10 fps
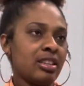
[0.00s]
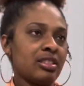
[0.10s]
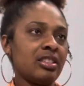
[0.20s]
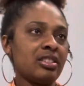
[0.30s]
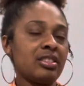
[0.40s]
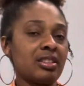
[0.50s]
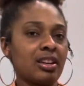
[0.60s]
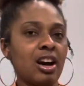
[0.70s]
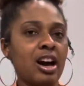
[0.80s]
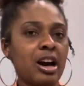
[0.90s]
Since it's a
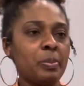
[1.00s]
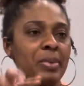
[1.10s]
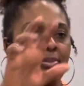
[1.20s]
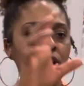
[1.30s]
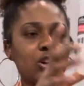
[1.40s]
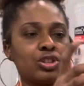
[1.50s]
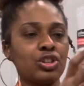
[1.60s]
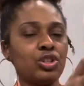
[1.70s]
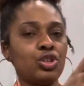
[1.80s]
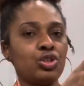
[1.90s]
cup, I'm also
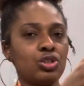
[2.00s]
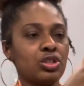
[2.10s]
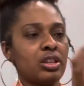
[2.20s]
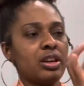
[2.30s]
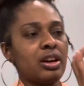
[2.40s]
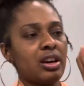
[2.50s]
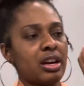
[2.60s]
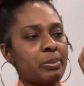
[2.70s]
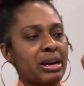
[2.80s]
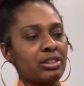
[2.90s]
gonna use
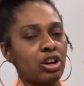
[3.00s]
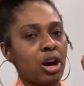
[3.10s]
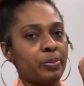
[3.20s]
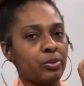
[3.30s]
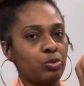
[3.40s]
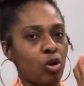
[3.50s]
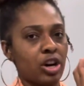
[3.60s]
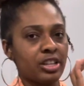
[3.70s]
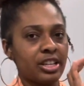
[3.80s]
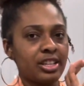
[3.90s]
about a cup of
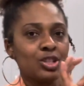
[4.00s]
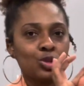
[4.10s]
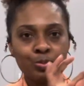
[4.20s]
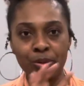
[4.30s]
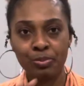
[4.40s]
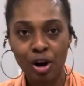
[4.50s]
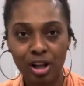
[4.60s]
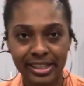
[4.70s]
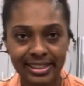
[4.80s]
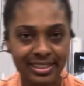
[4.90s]
water to
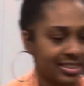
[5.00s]
parboil it.